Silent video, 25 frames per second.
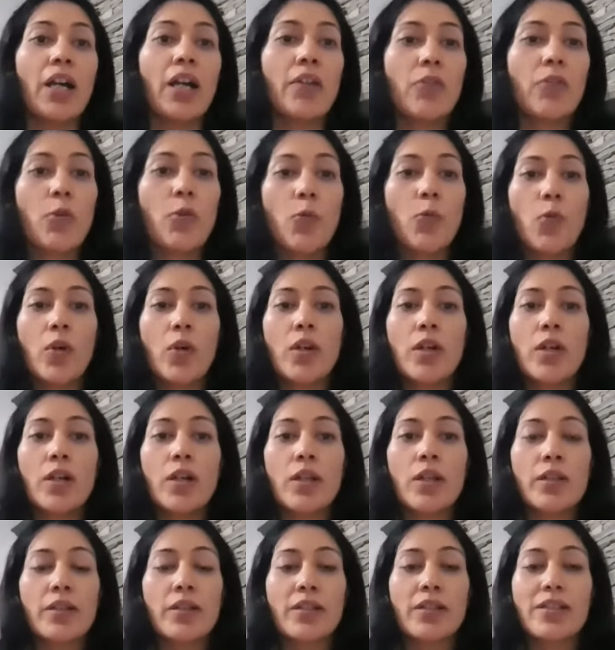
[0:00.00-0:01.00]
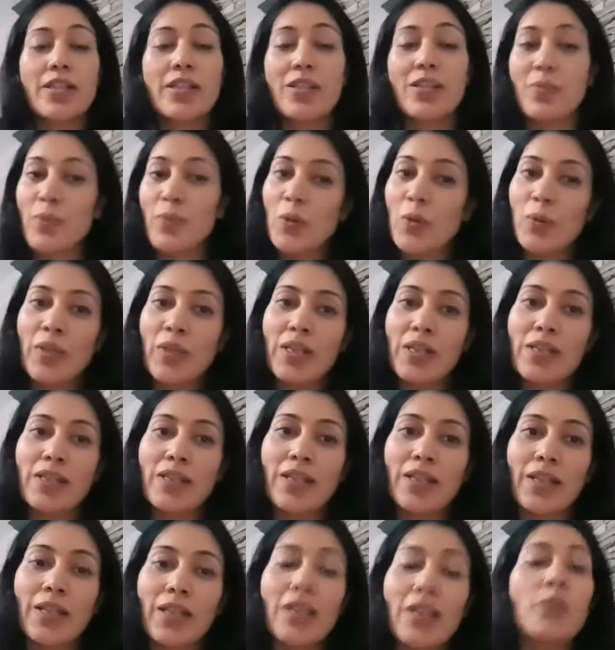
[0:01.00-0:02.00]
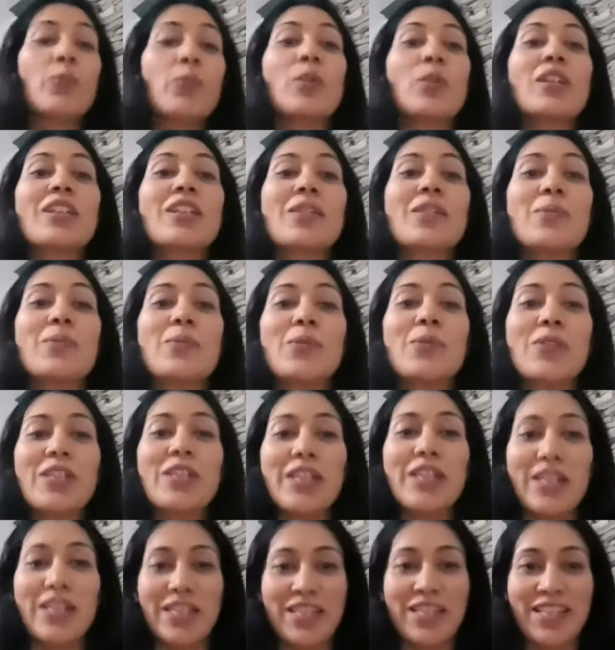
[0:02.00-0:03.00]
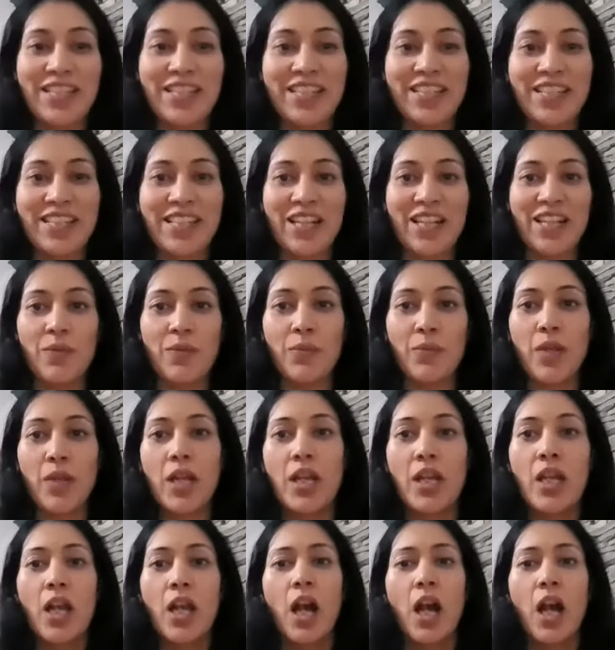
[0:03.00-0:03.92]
Hi everyone, this is Moni Singh and welcome to Teaching STEM.